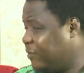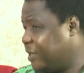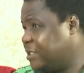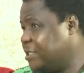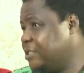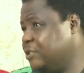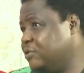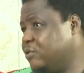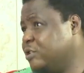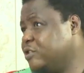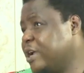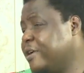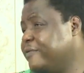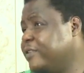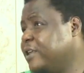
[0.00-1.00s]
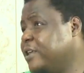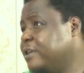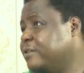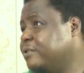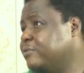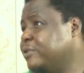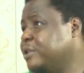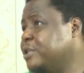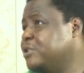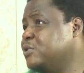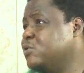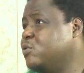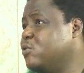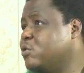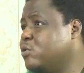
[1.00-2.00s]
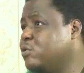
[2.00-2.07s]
I think we need to go deeper.